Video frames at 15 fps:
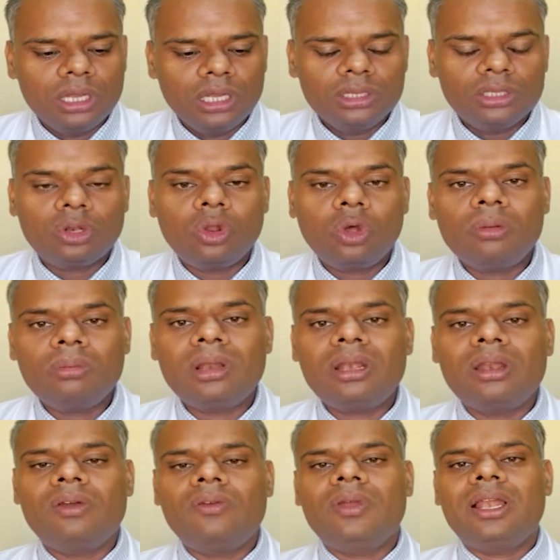The
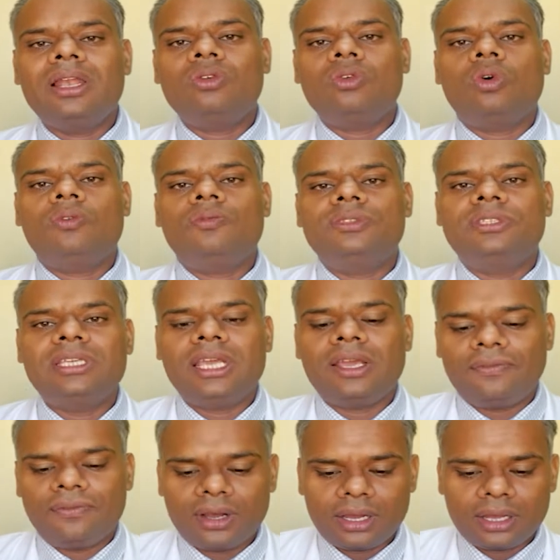normal value of
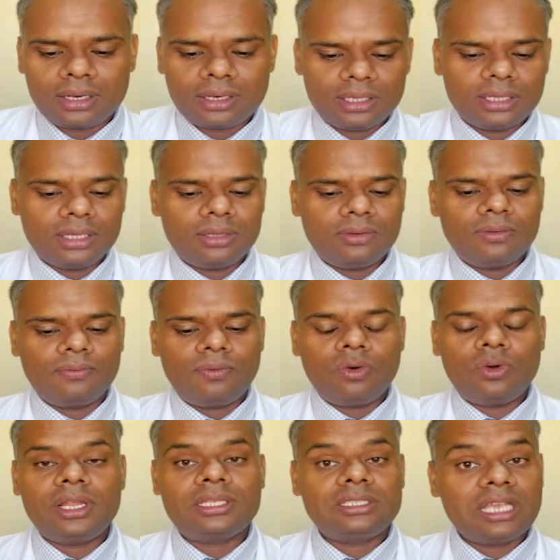GFR
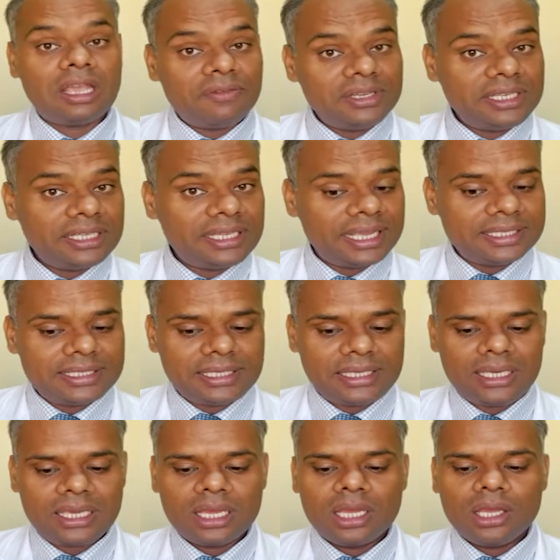for a 70
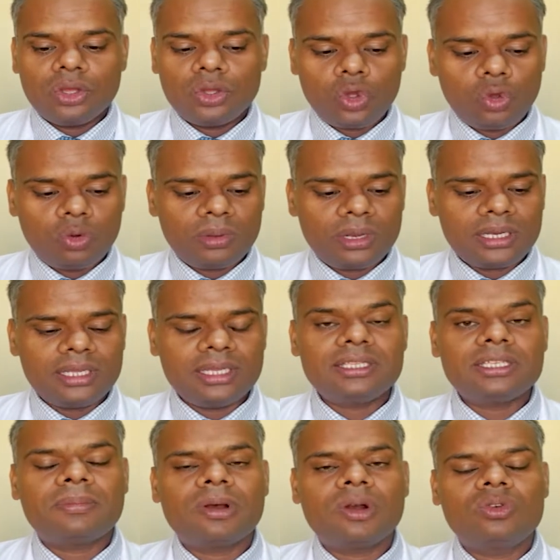kg human is
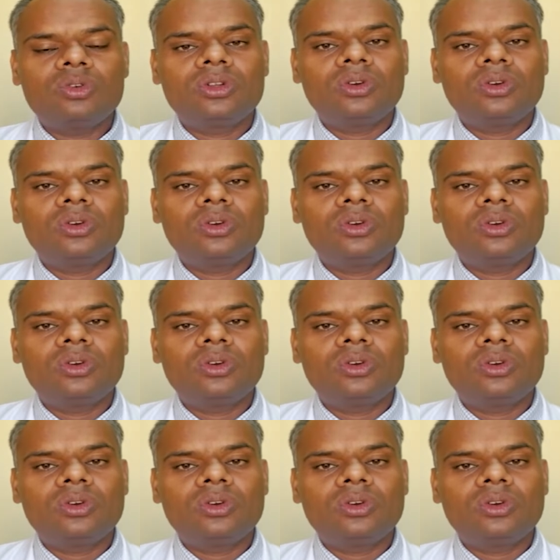about